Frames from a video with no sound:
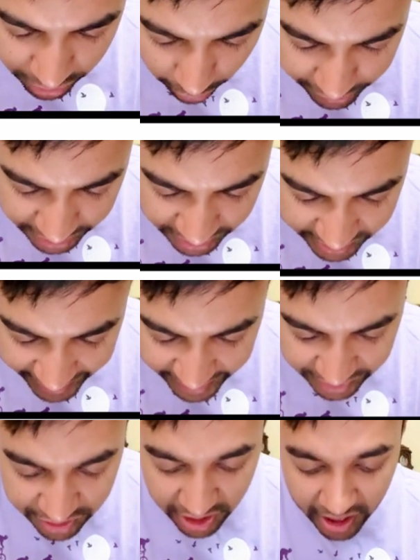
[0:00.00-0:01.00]
of the
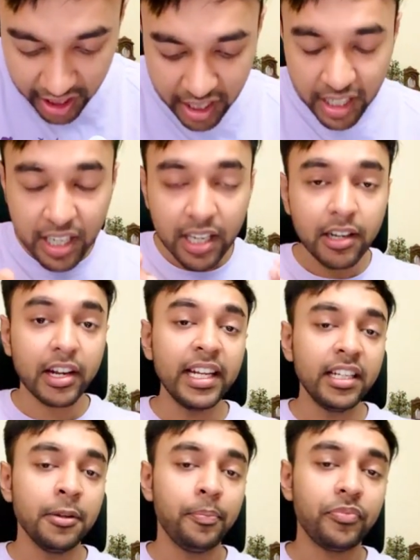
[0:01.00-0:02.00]
second string,
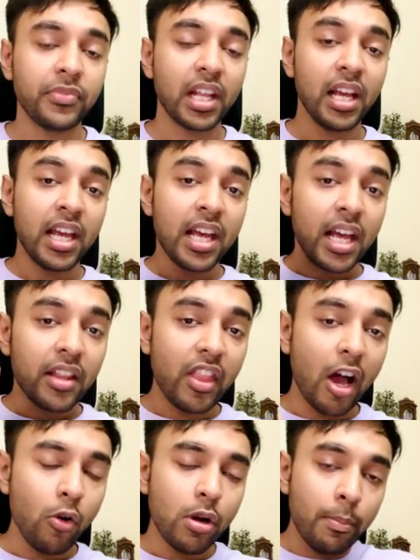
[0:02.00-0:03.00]
right?
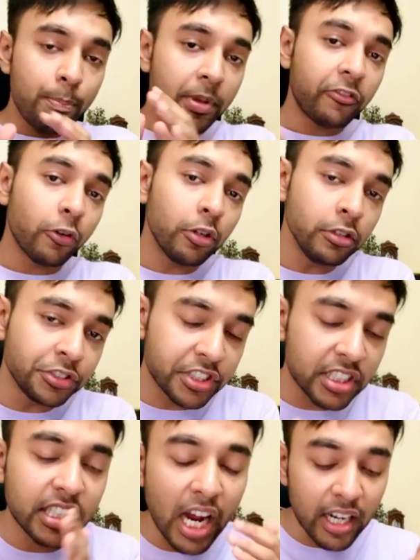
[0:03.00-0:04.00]
Now, before you
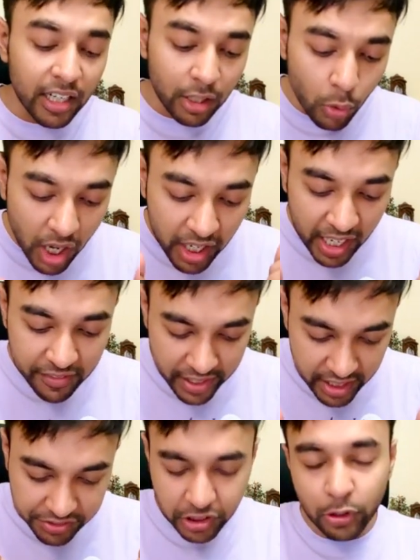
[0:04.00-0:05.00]
start to arrive
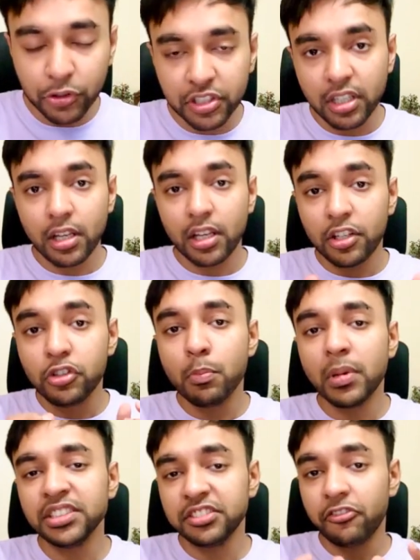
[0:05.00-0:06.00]
at a solution, you
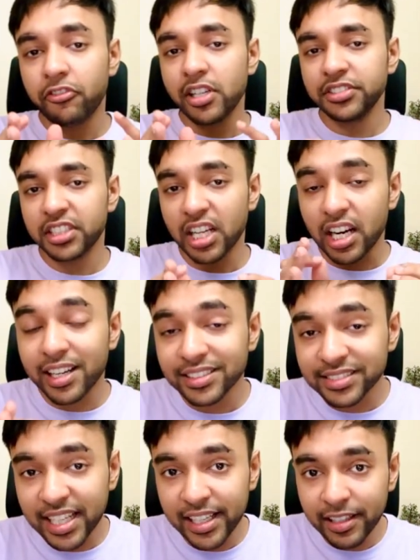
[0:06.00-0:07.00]
must first
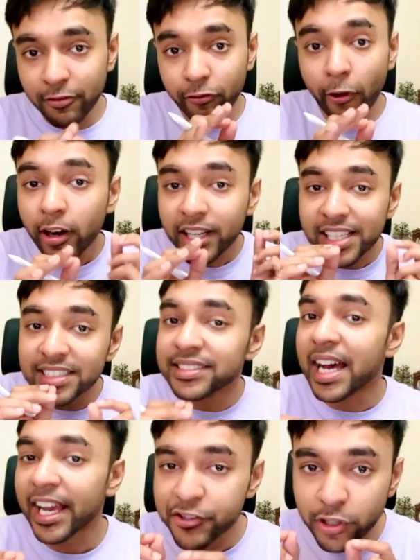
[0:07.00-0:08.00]
understand what is
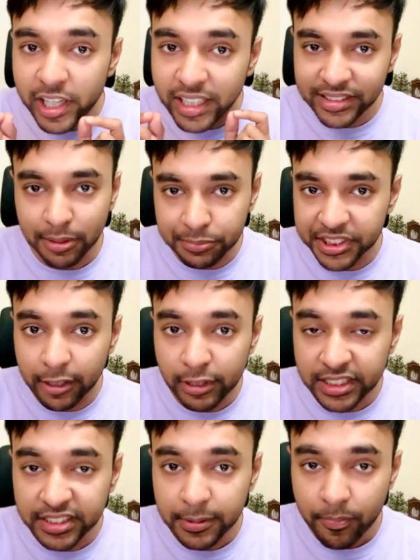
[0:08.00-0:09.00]
actually a
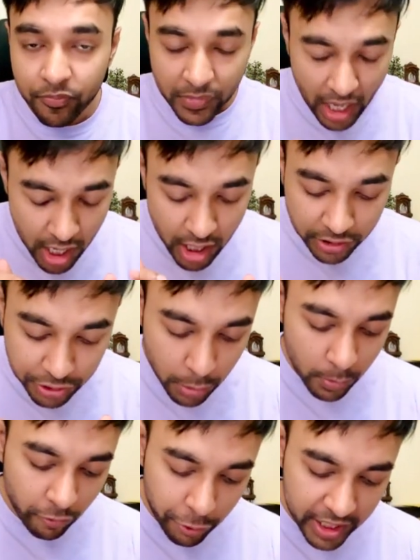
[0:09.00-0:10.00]
subsequence.
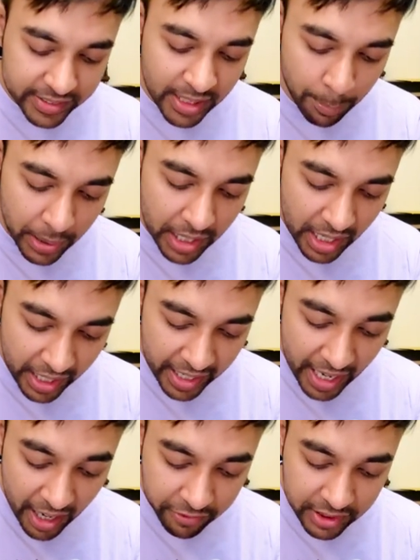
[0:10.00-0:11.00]
So for example, I
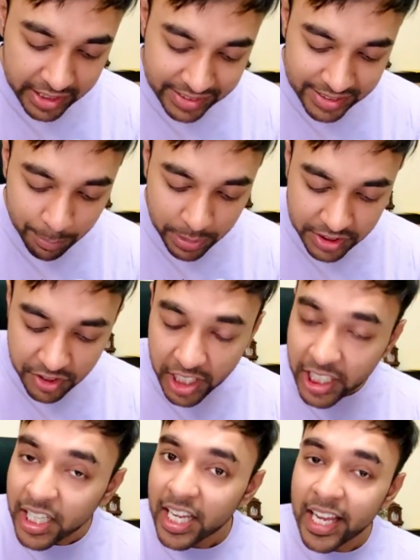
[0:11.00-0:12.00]
have this sample
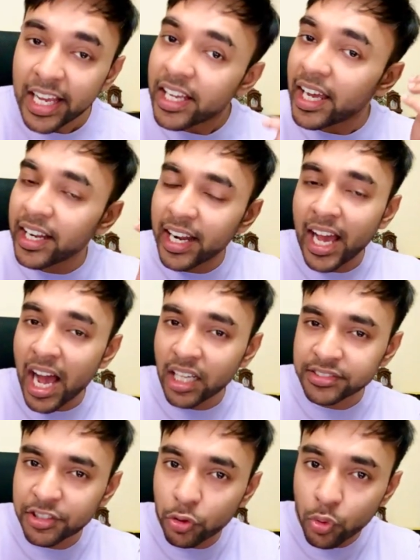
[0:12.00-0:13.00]
string and I
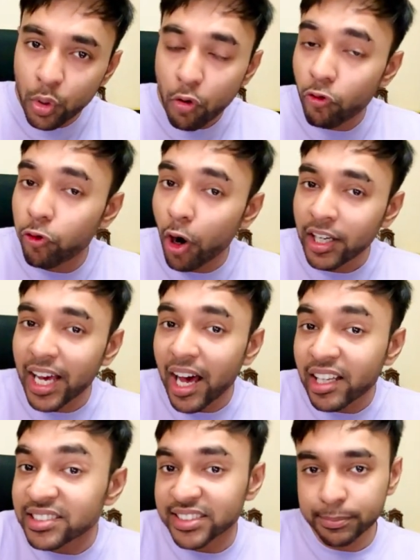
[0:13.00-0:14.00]
ask you, what
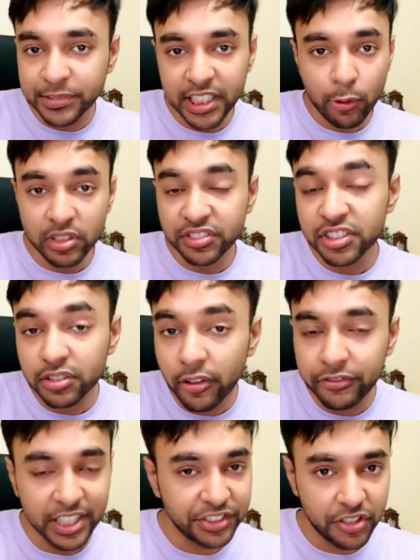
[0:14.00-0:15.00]
are subsequences
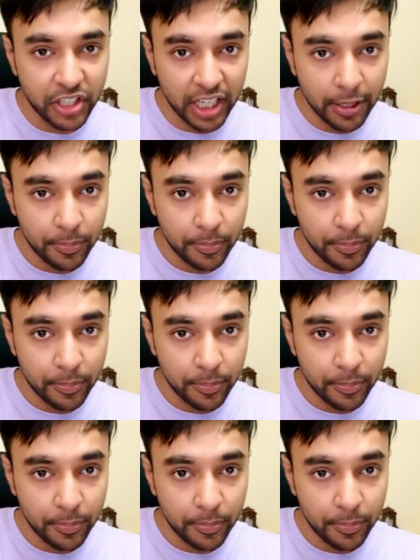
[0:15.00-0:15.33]
of this string?